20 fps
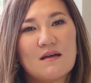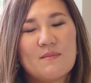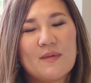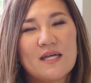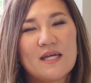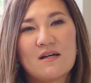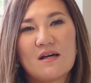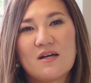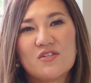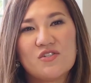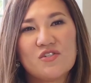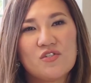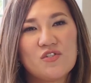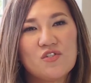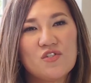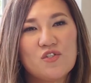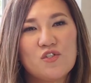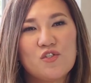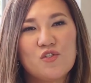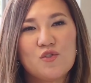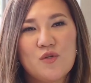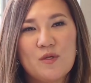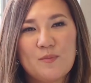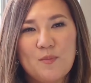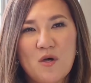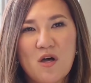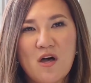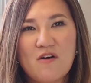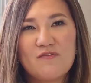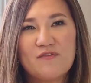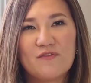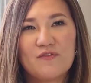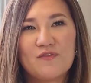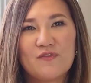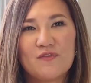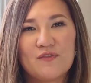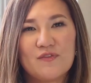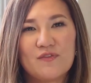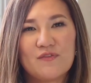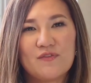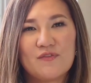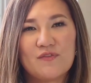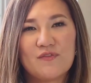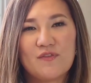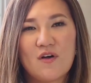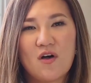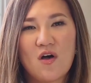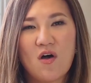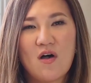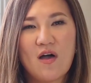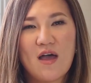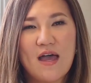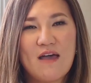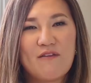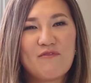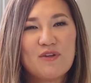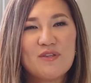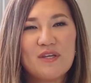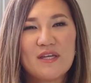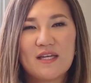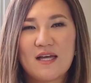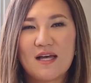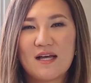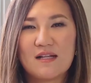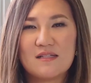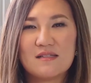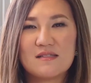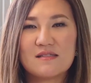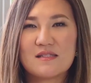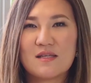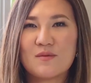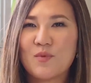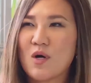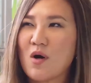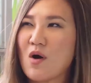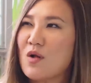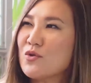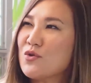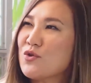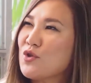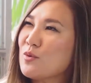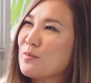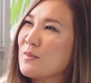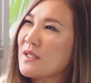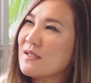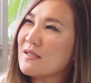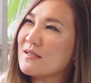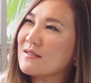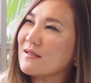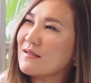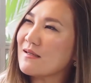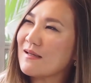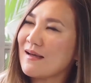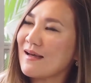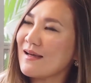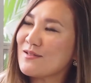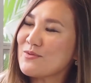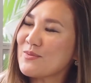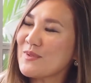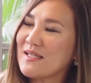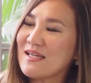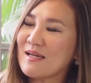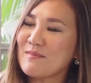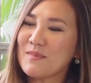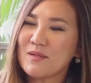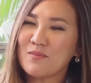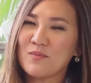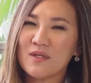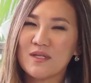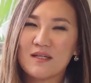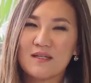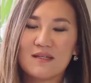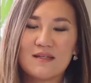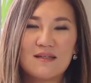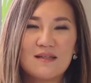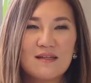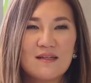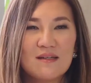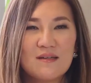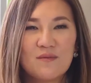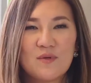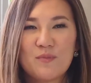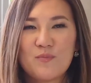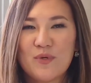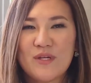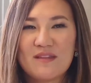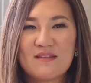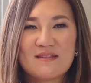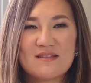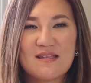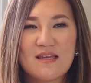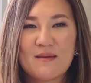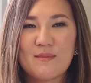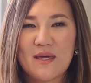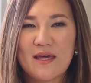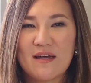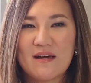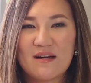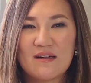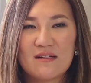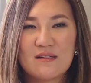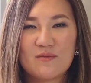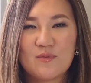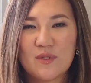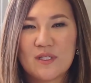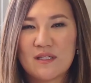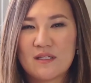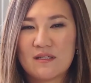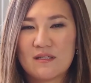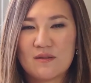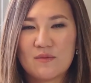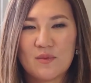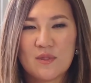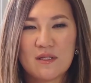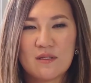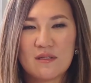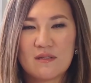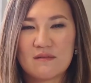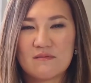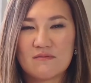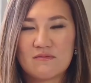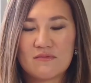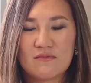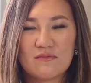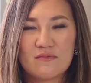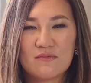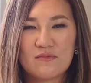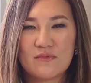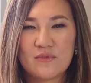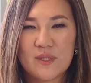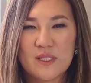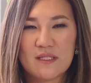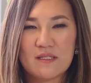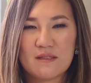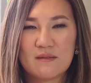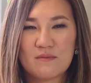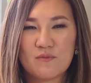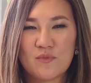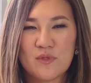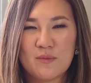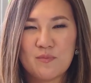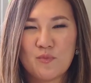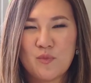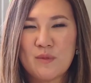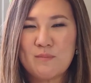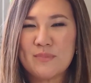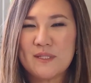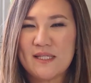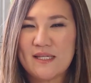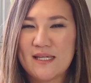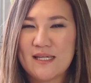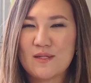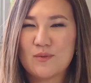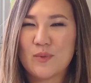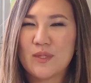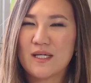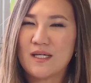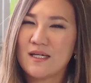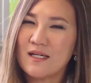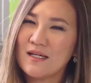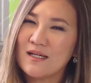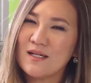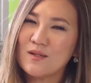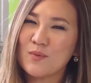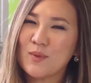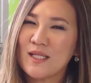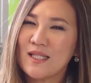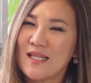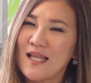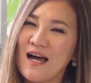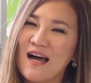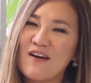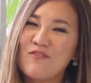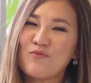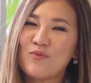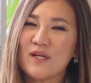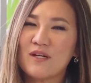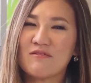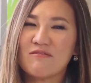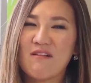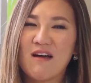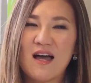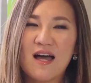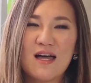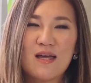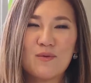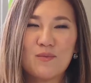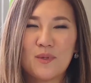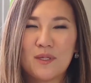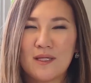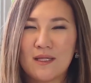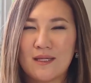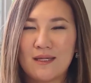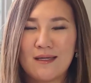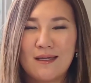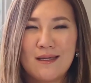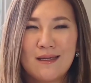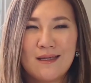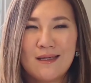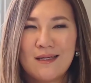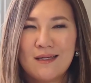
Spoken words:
oh my gosh, you strip off everything else, and we're all human, aren't we? I mean, we breathe the same air, we bleed, we hurt, we laugh, we cry, we